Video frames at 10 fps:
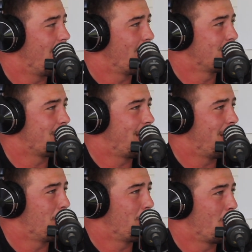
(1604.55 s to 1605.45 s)
I was
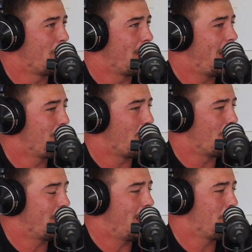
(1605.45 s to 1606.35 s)
when my name
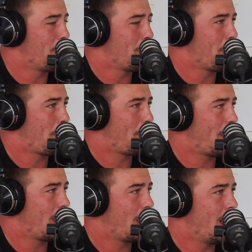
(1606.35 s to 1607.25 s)
popped up,
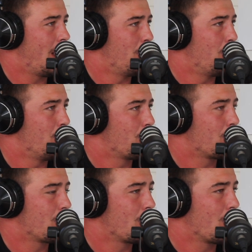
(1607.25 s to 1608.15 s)
I
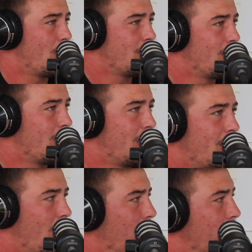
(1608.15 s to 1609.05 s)
didn't really
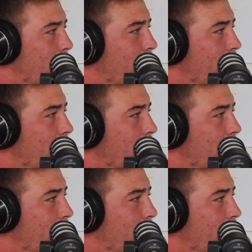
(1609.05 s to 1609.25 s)
know